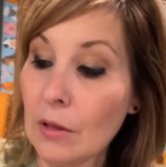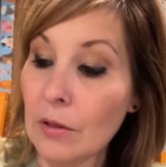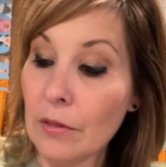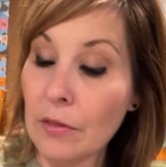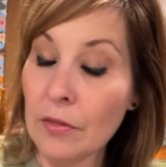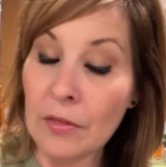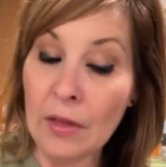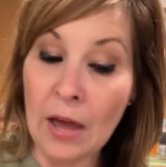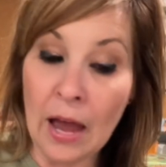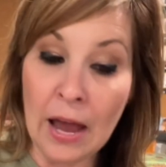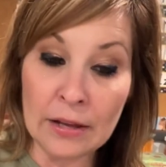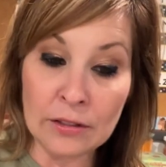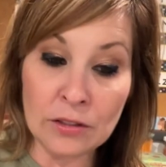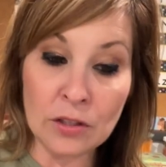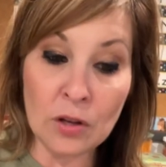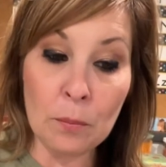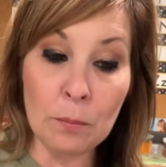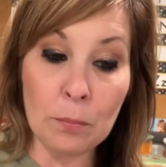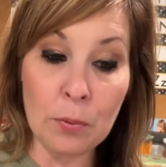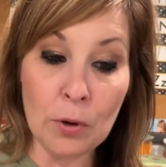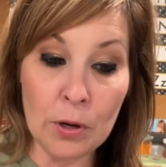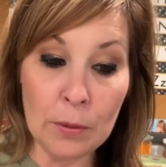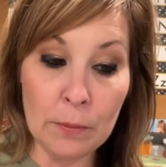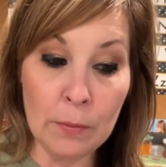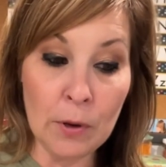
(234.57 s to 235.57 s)
that's
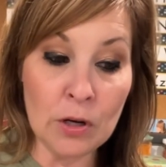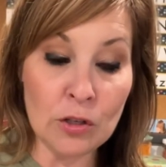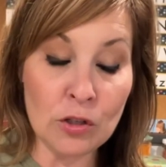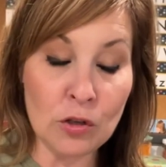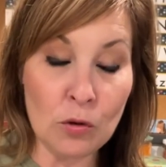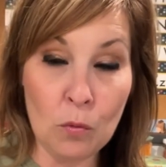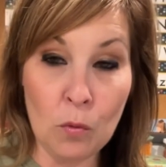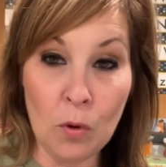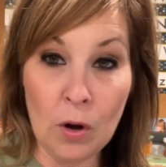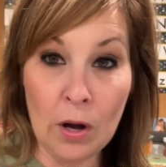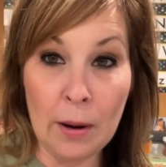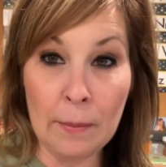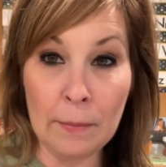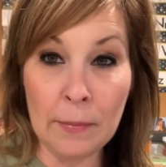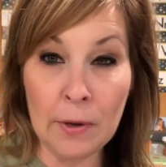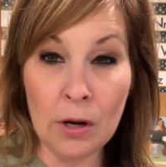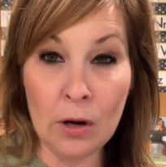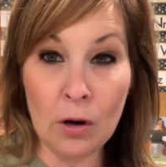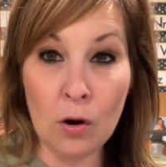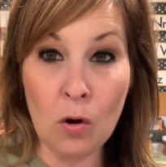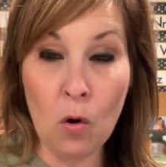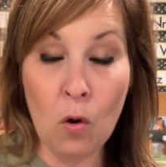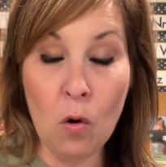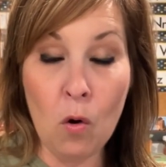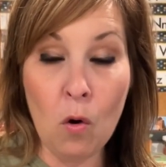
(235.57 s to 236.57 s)
pretty much what I'm
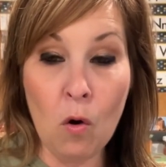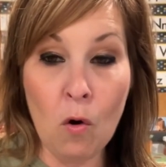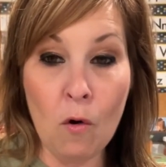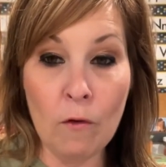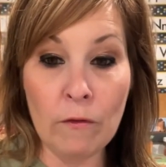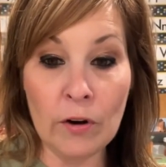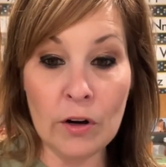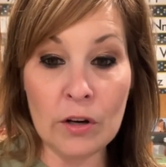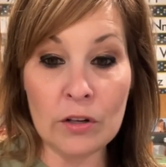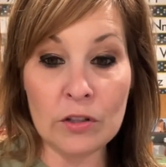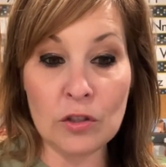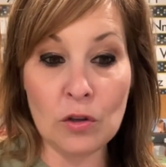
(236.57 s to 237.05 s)
gonna go over.